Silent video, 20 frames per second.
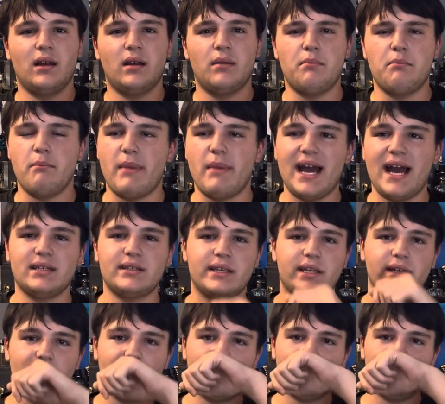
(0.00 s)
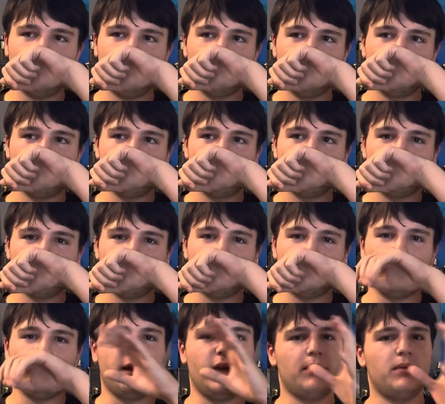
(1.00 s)
masculine,
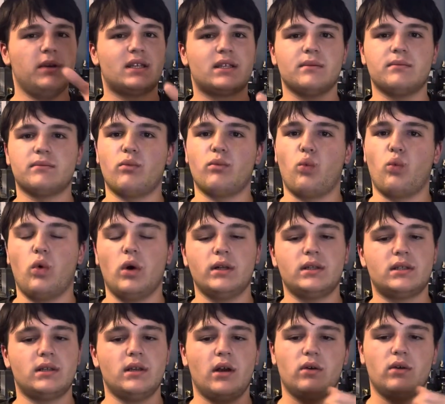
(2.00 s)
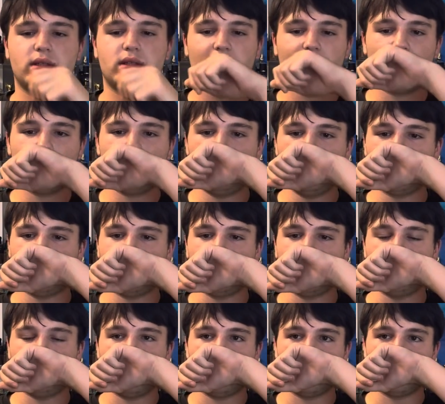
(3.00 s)
maybe some woods notes that I'm picking
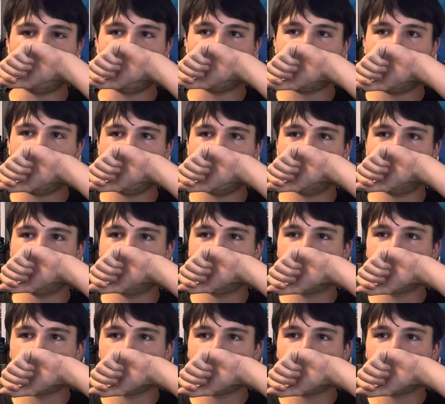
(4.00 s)
up on already.